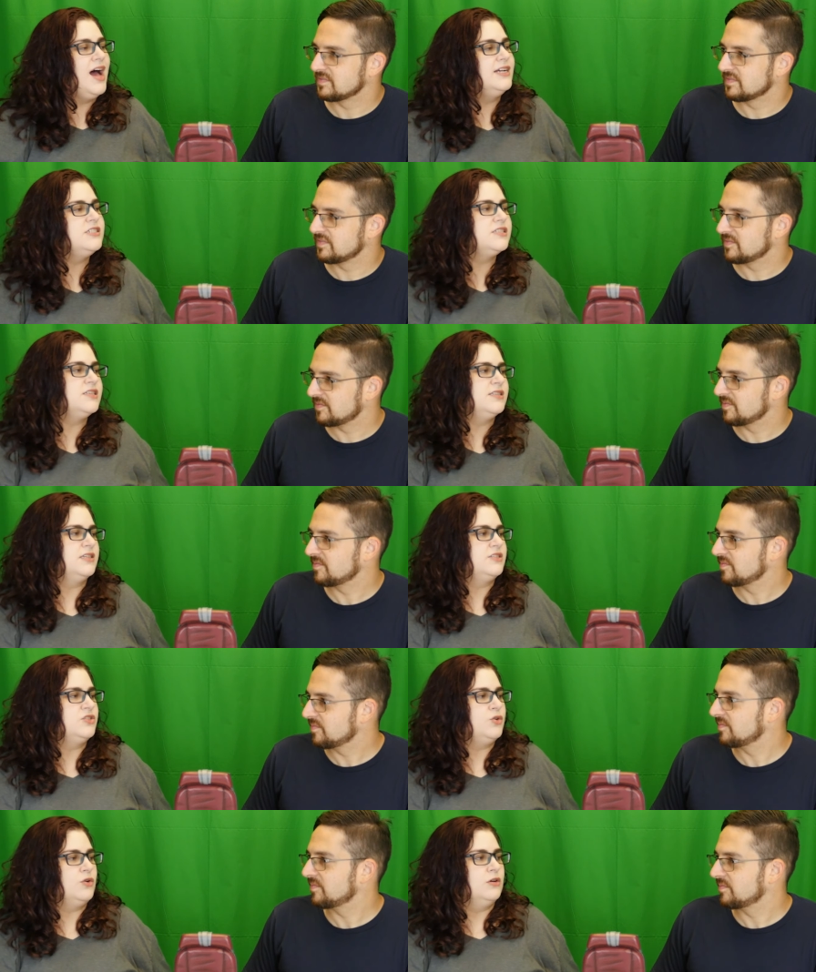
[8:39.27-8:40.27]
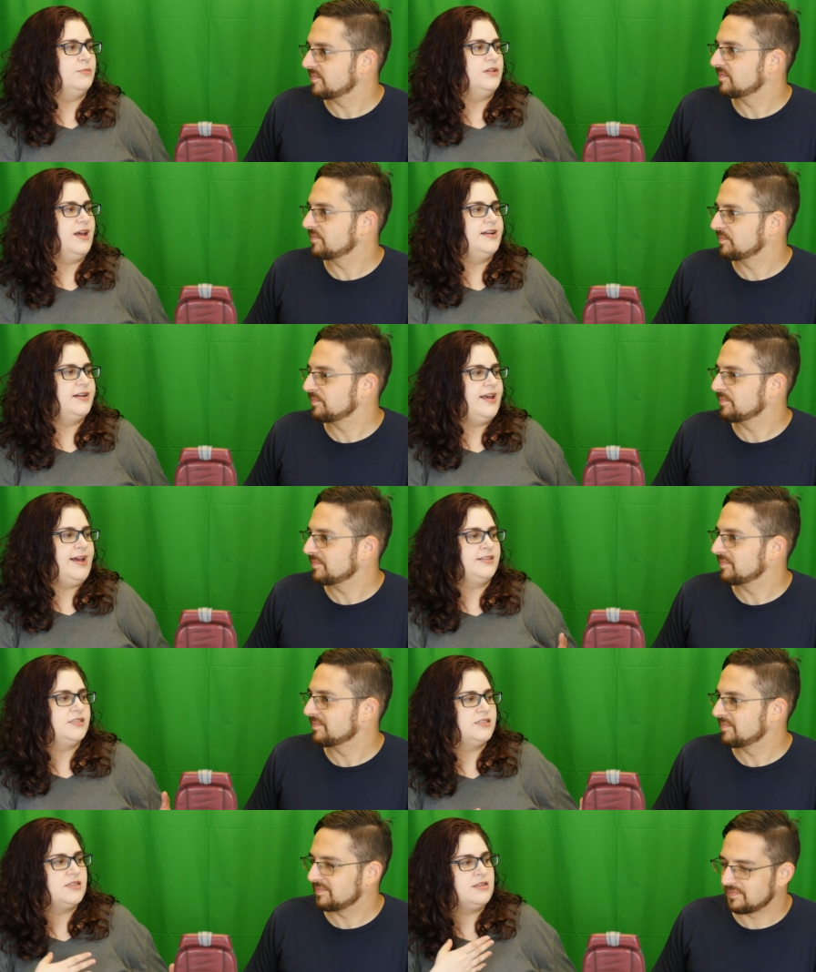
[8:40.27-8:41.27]
Speaker 1: I just think that's adorable and it
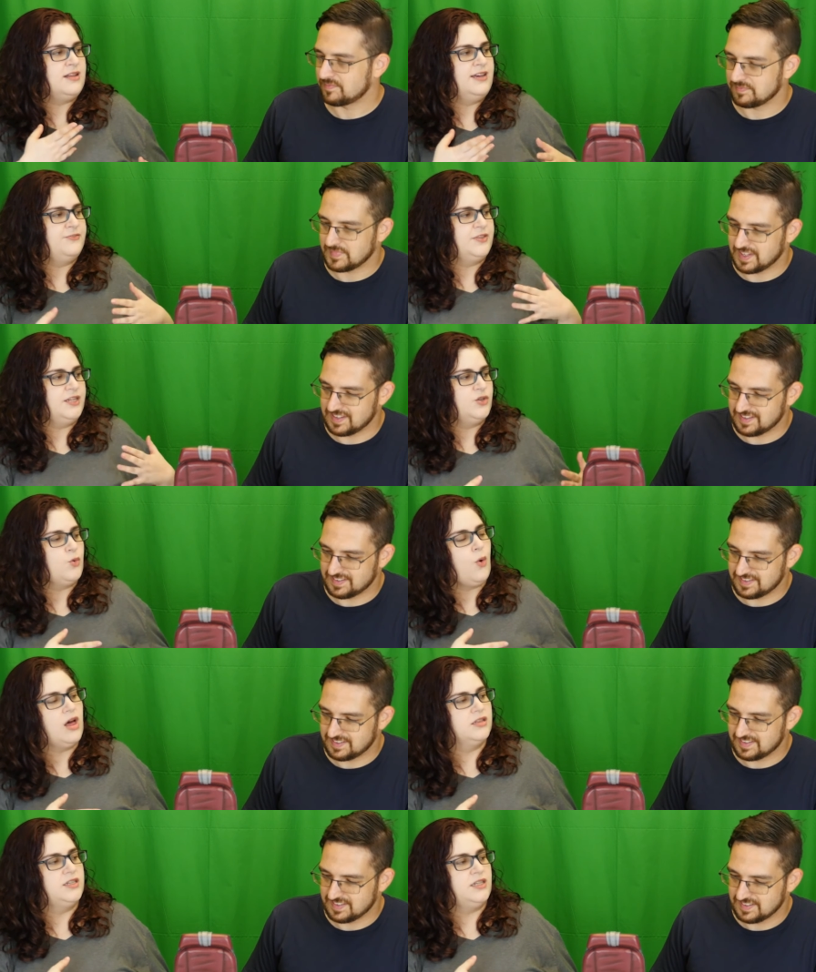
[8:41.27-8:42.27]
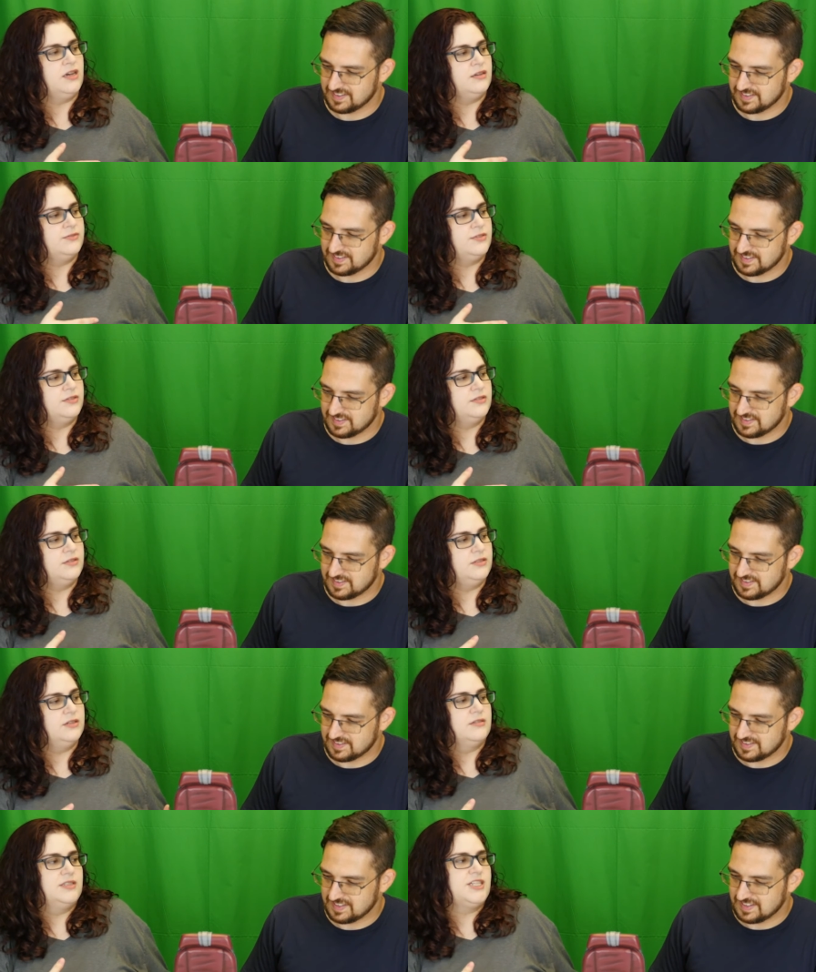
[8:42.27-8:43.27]
adds to the lifelike quality of,
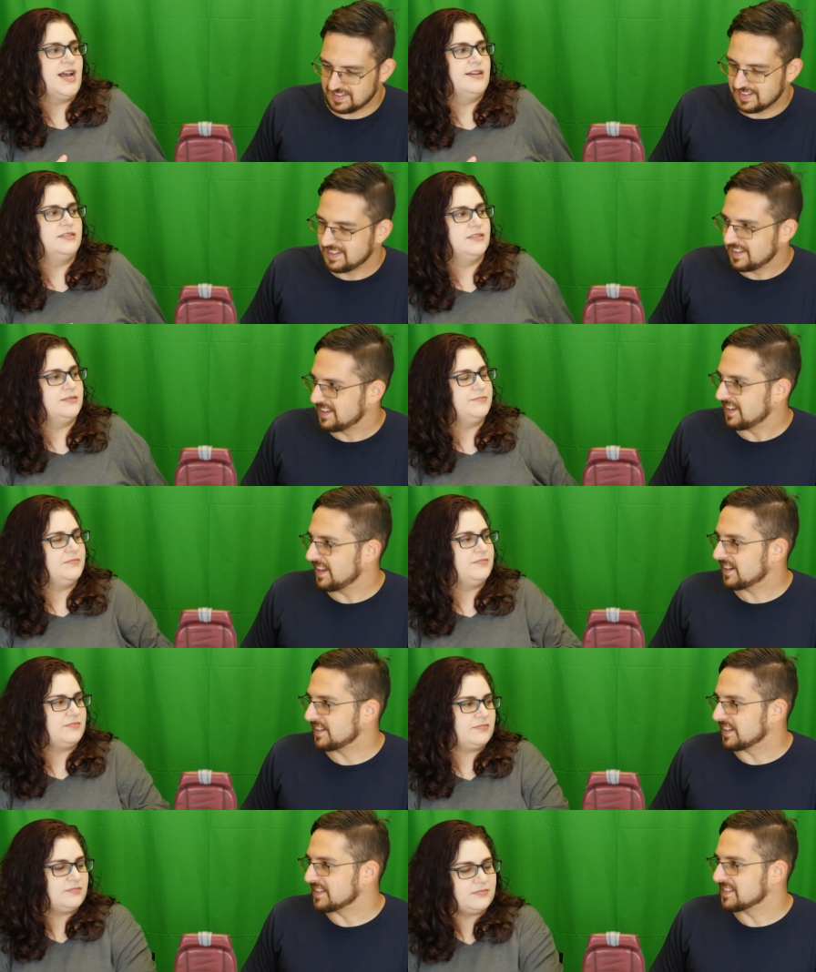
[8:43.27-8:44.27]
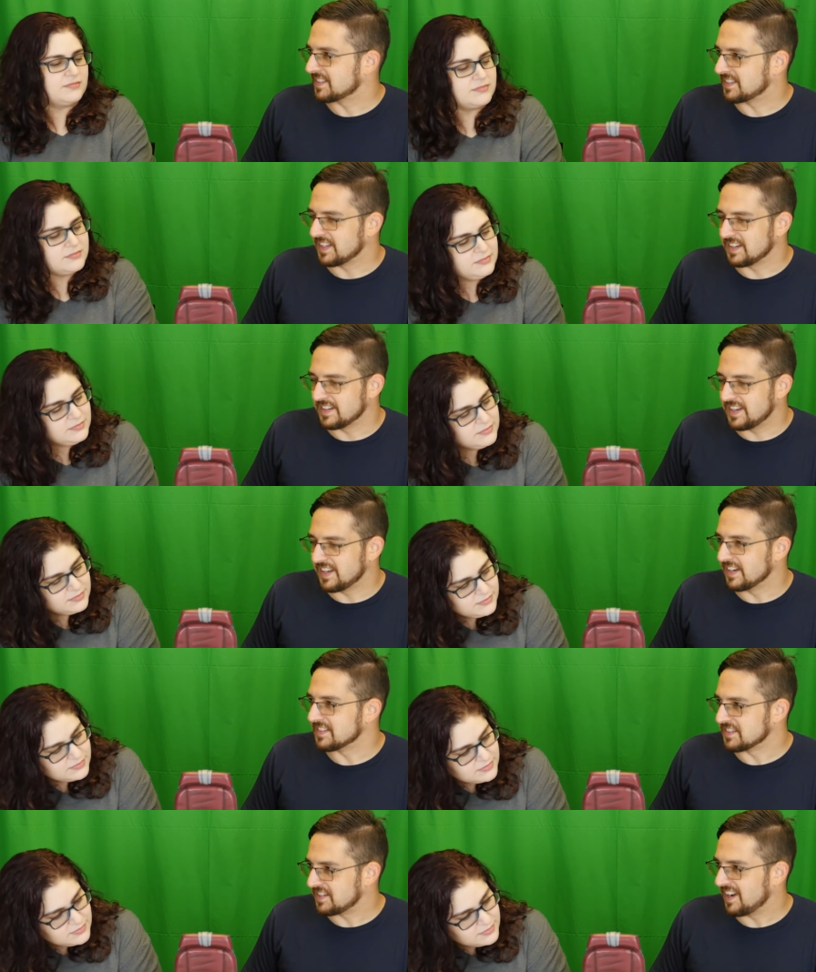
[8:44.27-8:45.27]
you know, the child.
Speaker 2: I agree, because at the end of the day, it
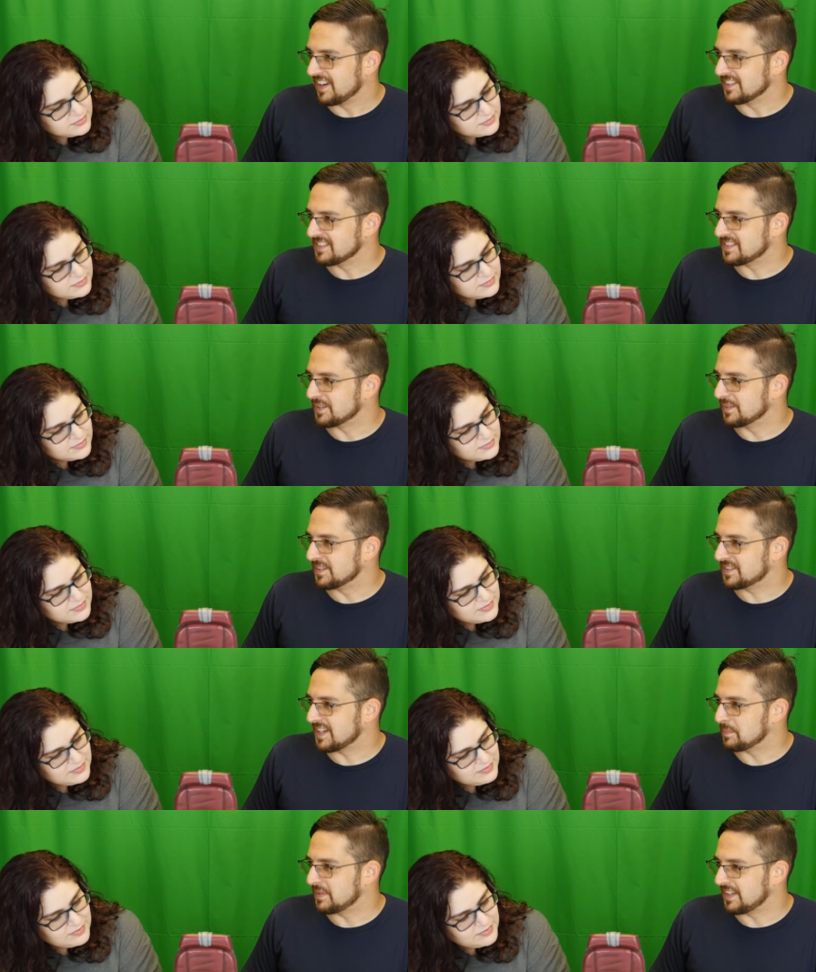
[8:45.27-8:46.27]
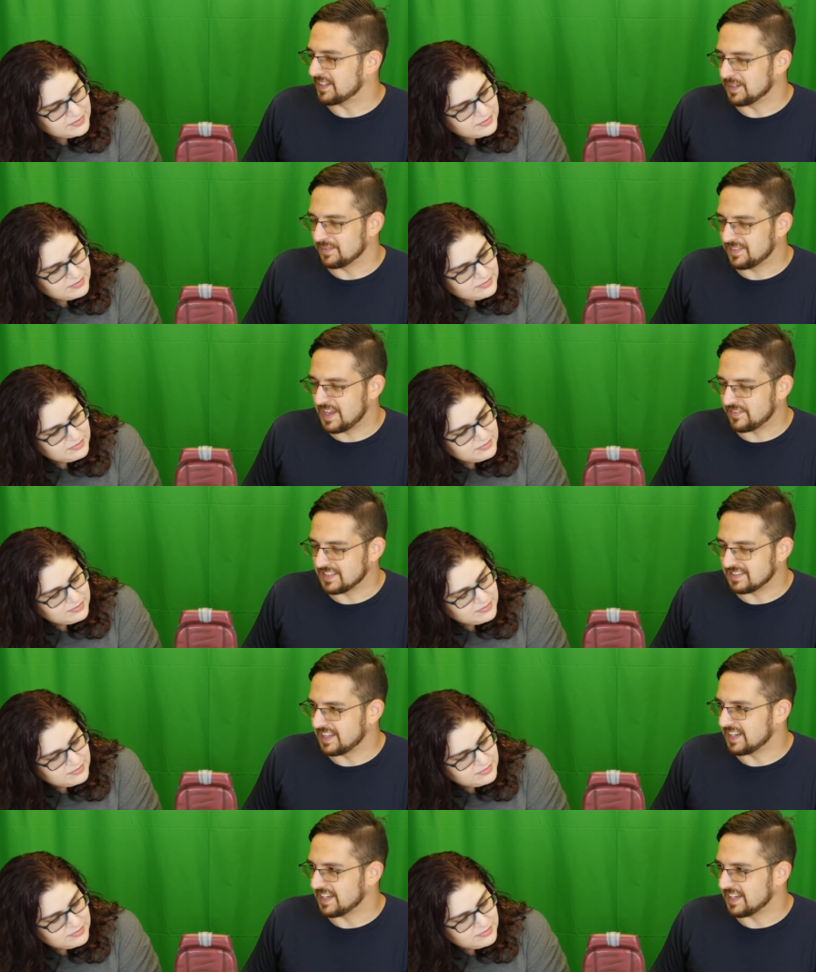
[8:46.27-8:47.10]
is a child, so it's going to be, you know, having its